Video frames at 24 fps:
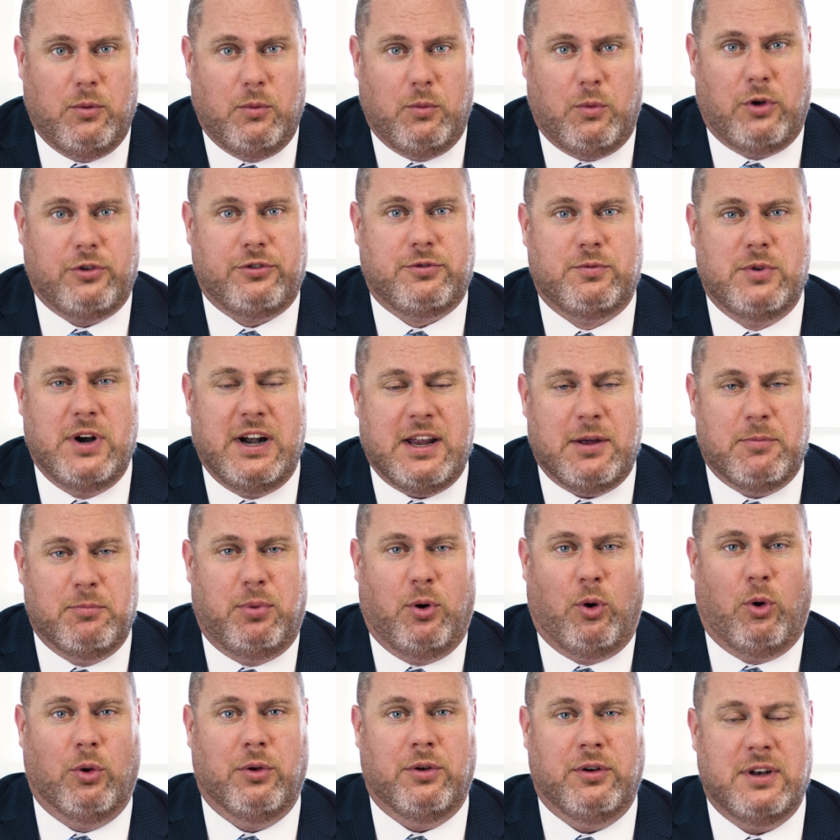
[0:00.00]
What's really
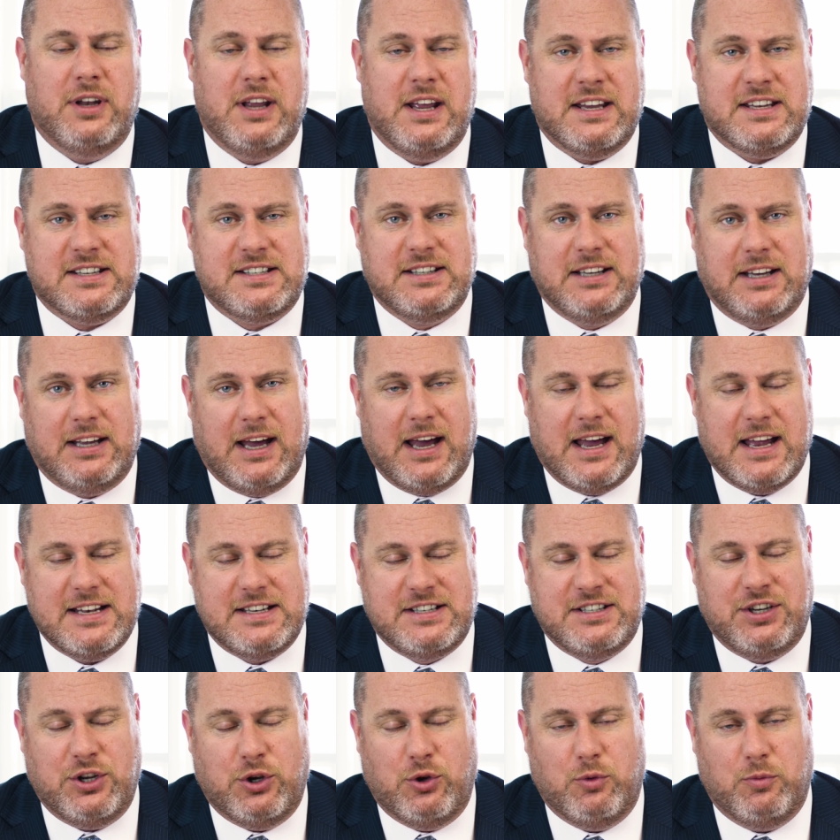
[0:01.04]
important is
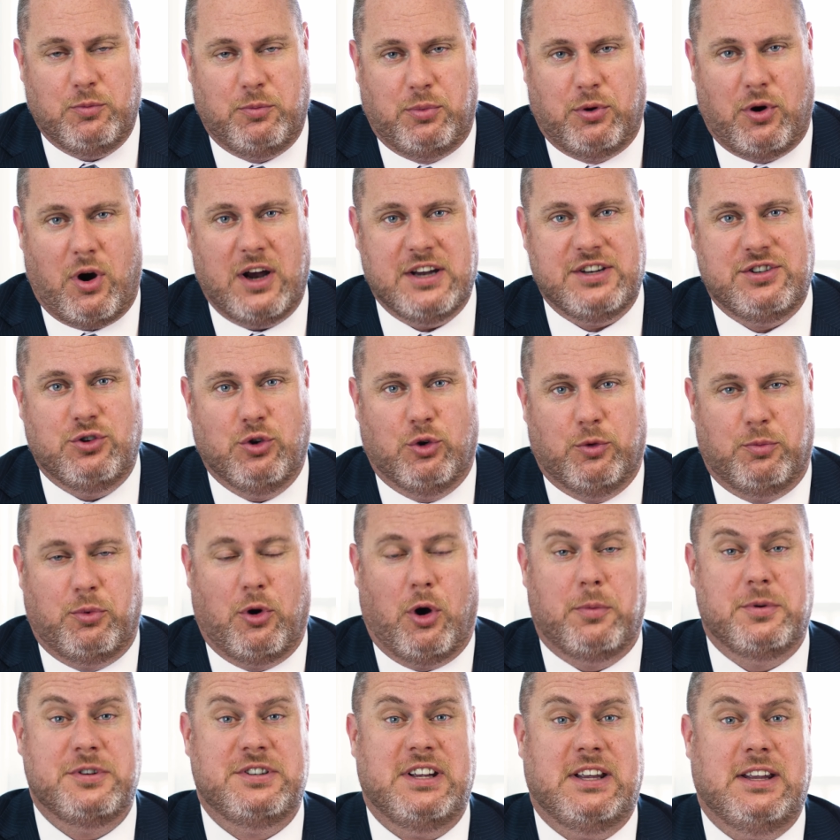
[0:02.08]
to price your
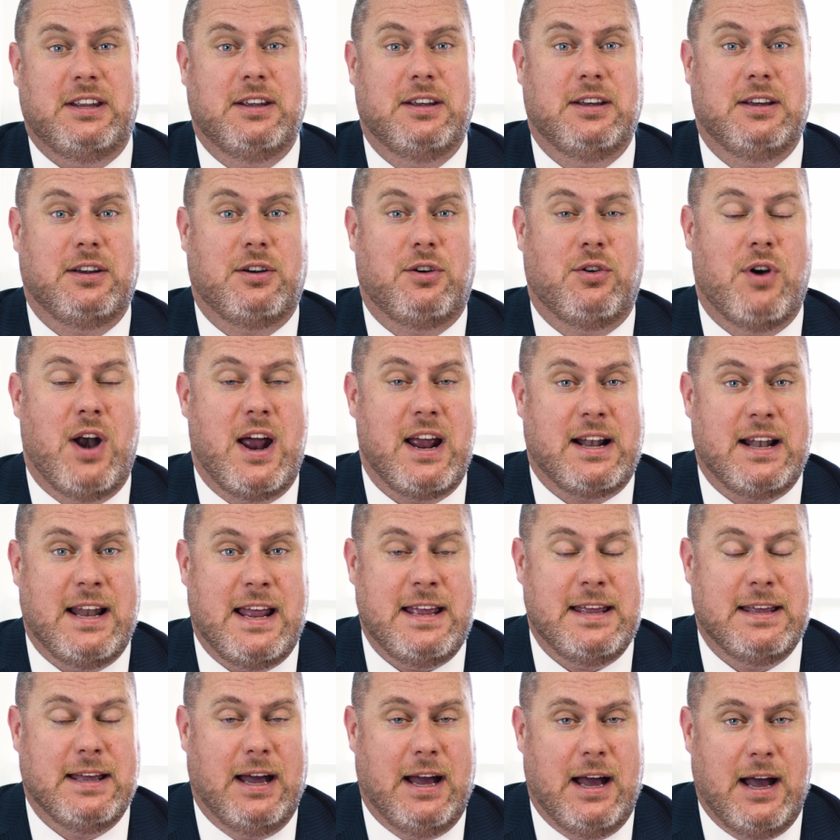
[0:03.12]
property
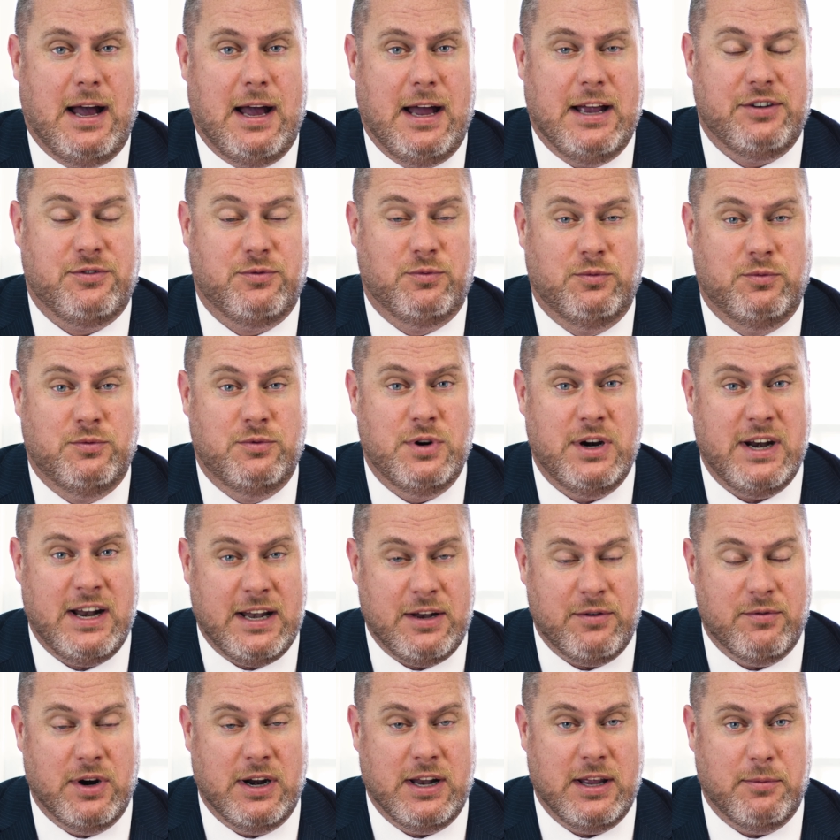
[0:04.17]
correctly. It's
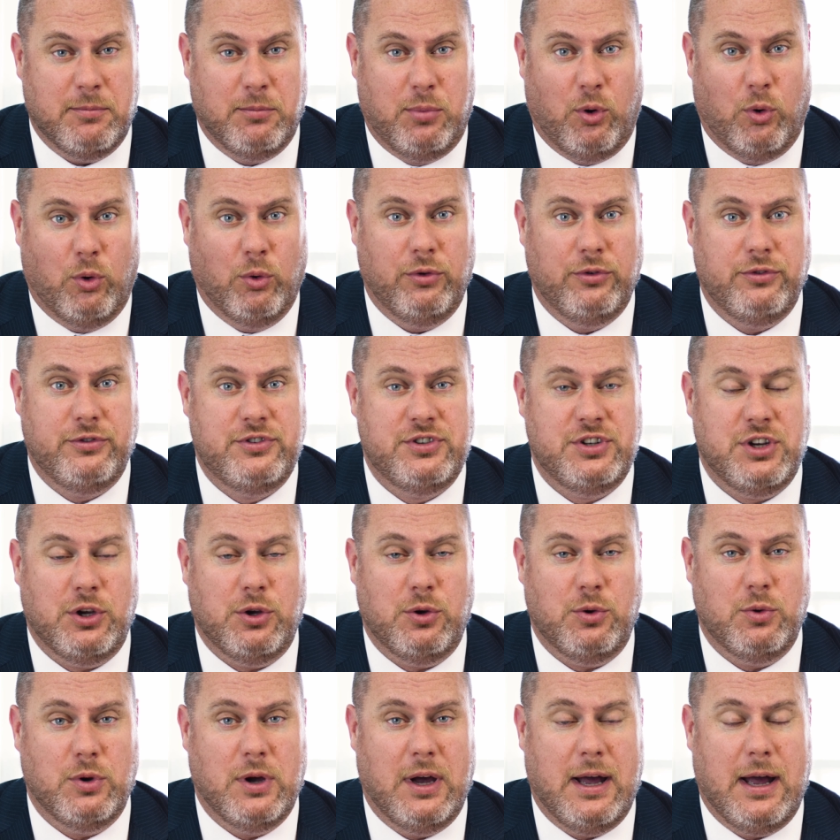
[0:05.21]
really, really important
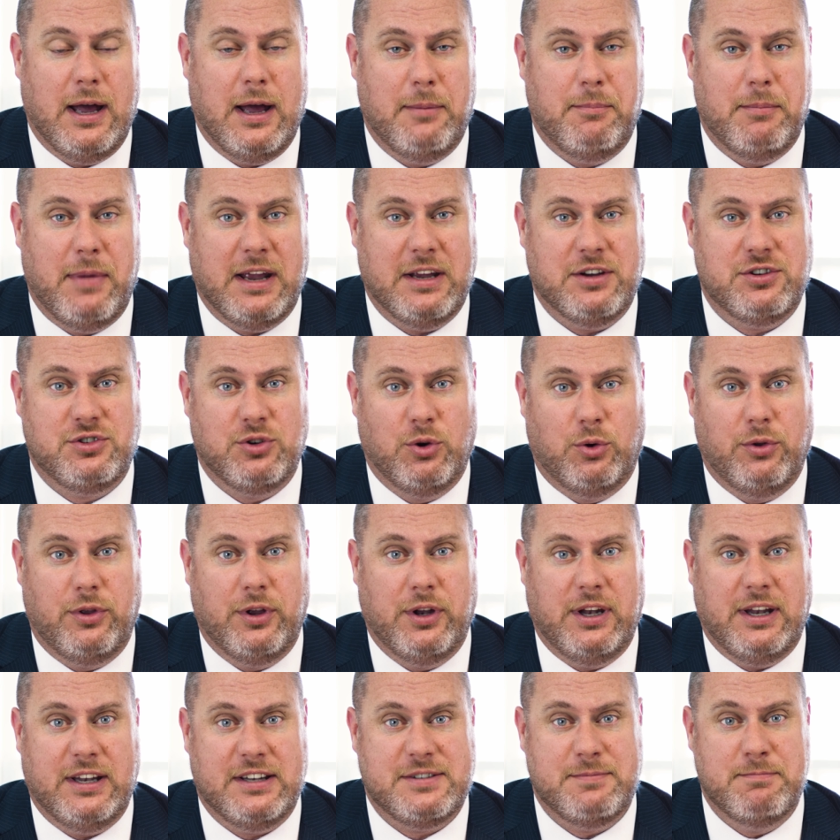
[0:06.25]
to make sure
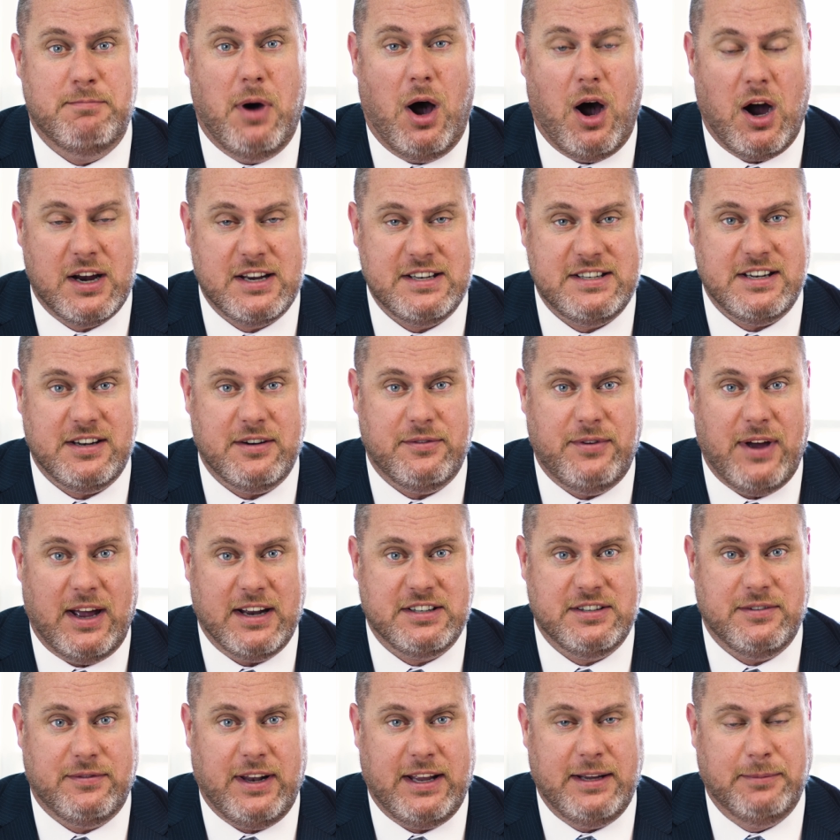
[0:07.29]
that it's marketed
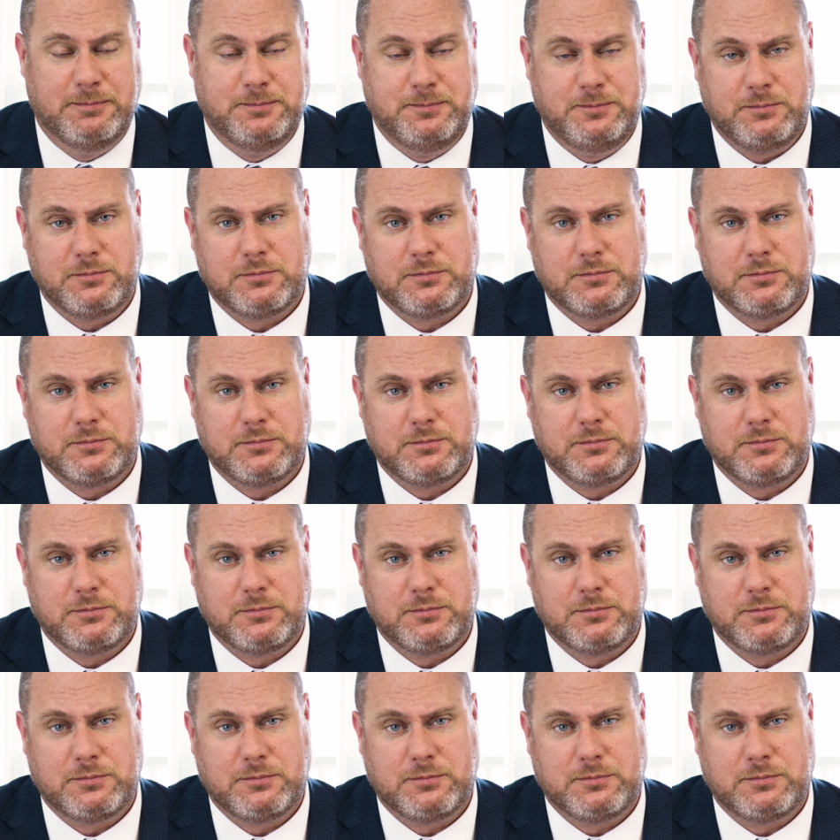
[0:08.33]
effectively,